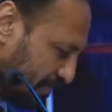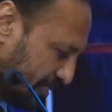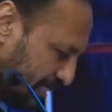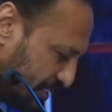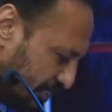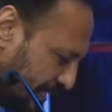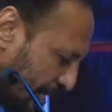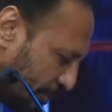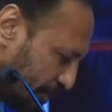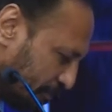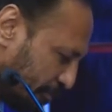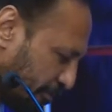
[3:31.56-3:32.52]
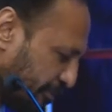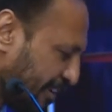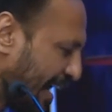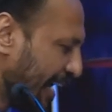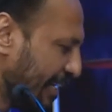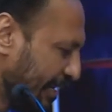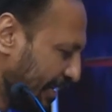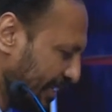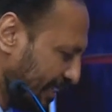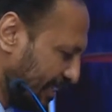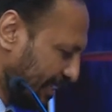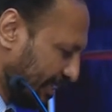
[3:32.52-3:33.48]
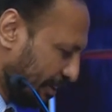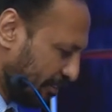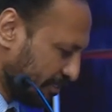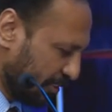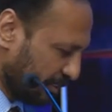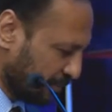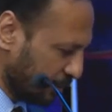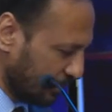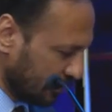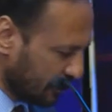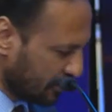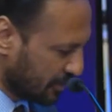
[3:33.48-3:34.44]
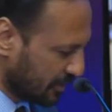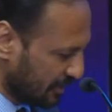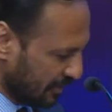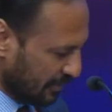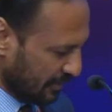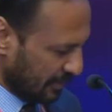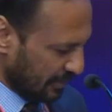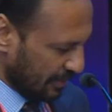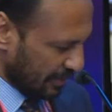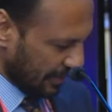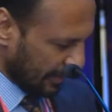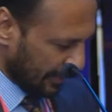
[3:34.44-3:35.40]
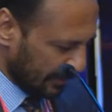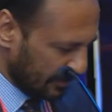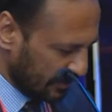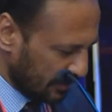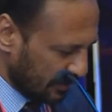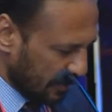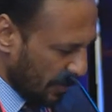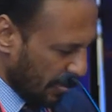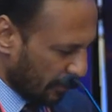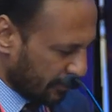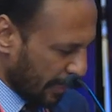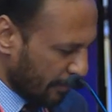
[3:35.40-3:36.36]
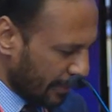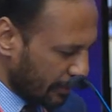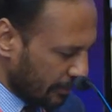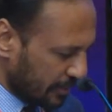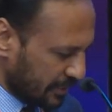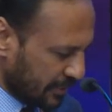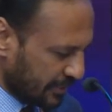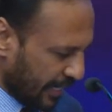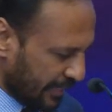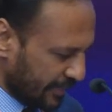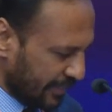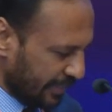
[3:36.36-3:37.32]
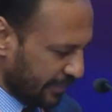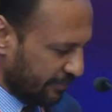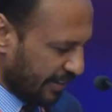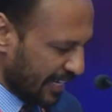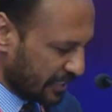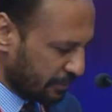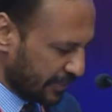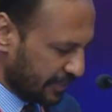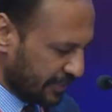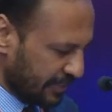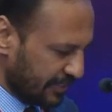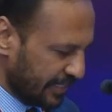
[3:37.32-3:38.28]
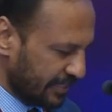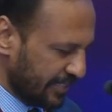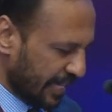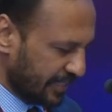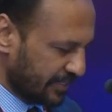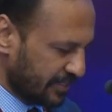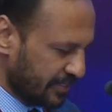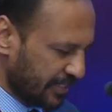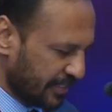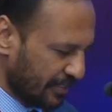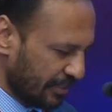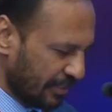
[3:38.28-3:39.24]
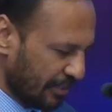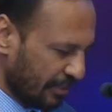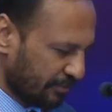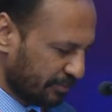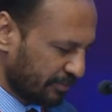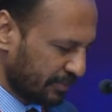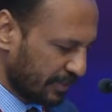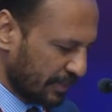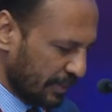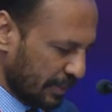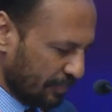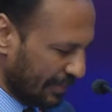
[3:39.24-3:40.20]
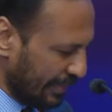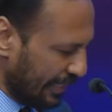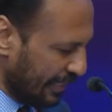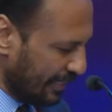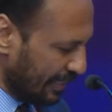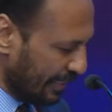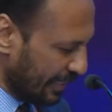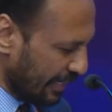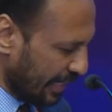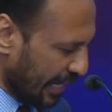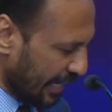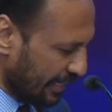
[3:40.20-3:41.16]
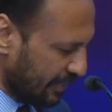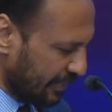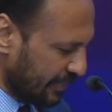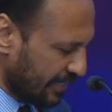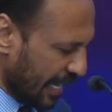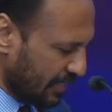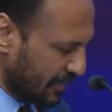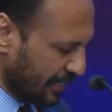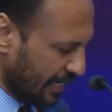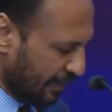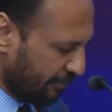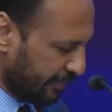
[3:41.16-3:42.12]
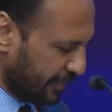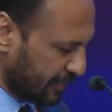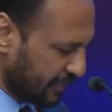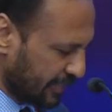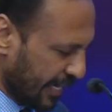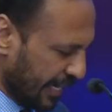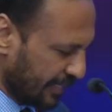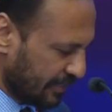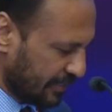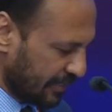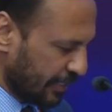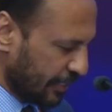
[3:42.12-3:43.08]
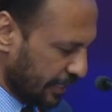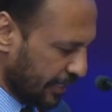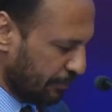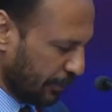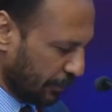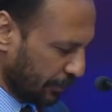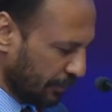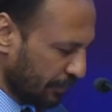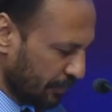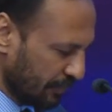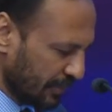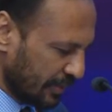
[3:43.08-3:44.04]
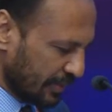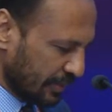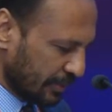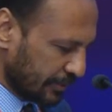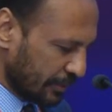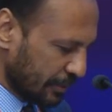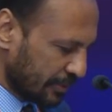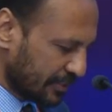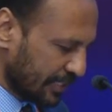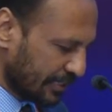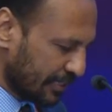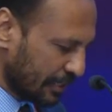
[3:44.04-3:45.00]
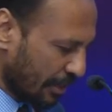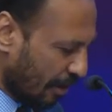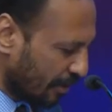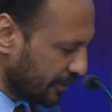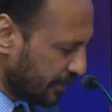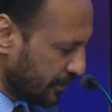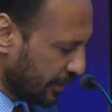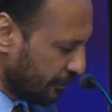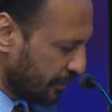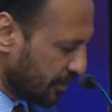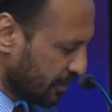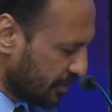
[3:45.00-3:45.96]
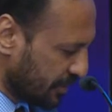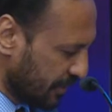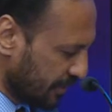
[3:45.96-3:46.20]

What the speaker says: just read out a profile of Dr. Lutz. Dr. Raymond Lutz is currently the Vice President and Director General of Legal and International Affairs at EPO. Dr. Lutz has a long distinguished